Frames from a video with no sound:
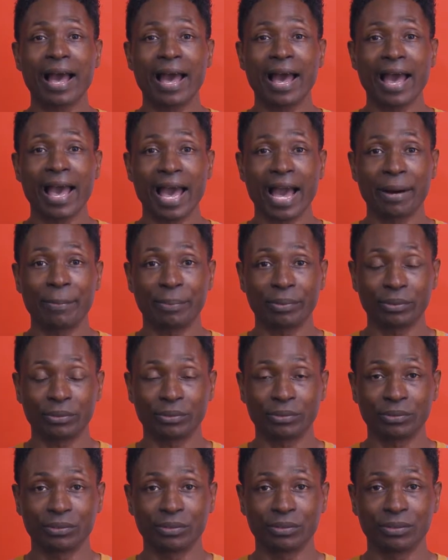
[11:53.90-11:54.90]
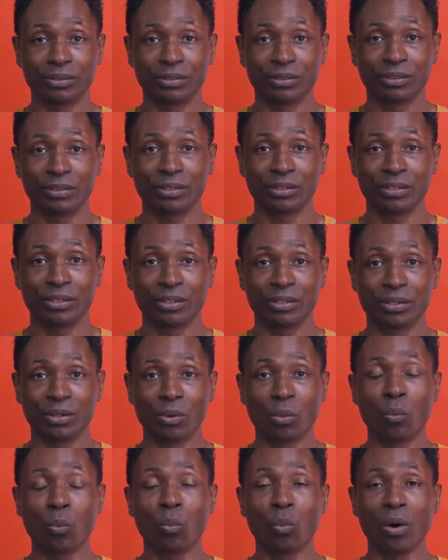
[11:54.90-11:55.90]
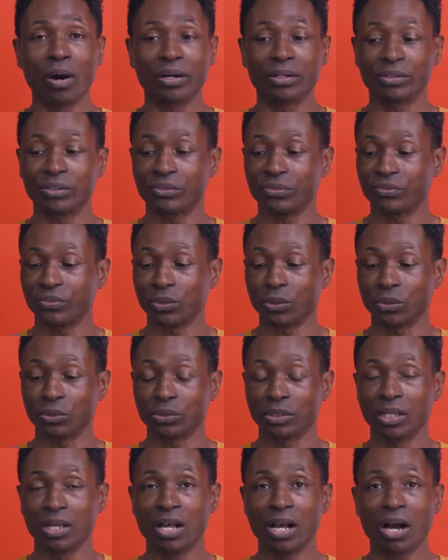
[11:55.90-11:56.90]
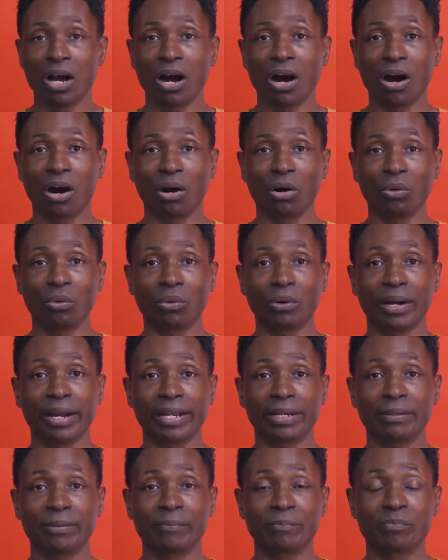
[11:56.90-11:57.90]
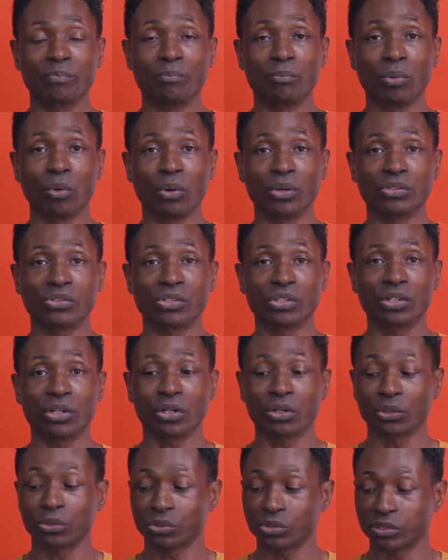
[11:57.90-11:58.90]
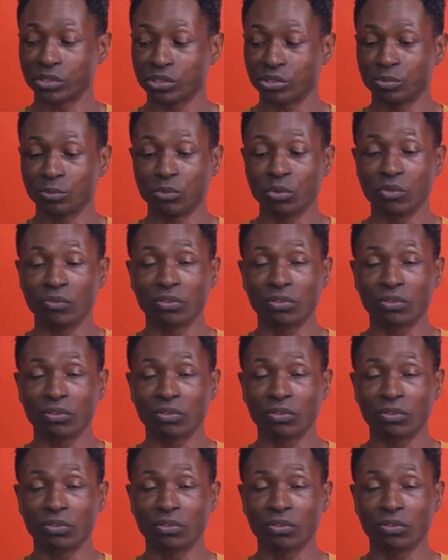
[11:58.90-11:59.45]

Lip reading: Apple. Wonderful. All right, boys and girls, let's move